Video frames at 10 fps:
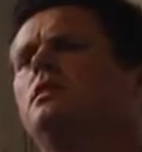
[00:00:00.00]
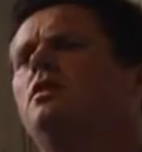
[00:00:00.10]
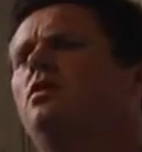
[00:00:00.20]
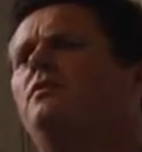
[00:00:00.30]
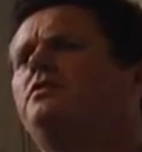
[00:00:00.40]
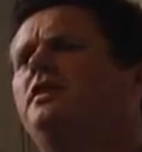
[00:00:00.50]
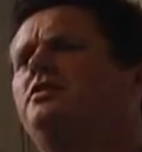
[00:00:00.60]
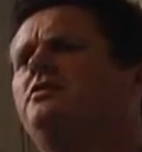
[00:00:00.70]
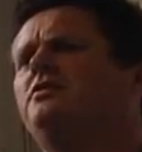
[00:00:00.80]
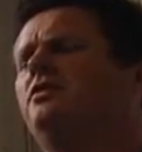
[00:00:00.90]
Our
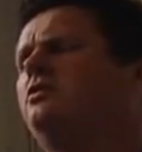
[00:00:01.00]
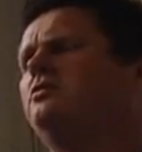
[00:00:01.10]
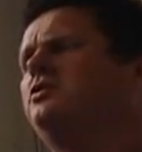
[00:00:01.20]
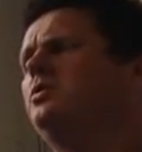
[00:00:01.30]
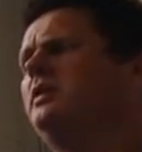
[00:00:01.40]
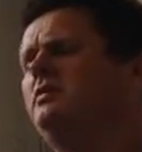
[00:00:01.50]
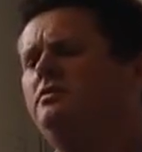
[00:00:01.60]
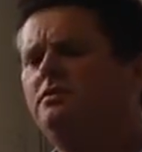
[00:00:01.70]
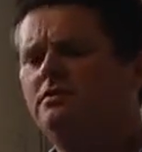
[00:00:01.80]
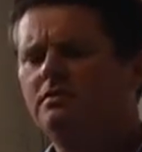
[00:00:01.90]
conversations are not
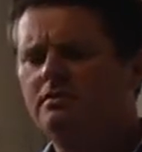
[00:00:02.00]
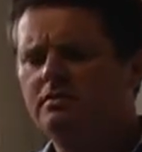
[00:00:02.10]
doings?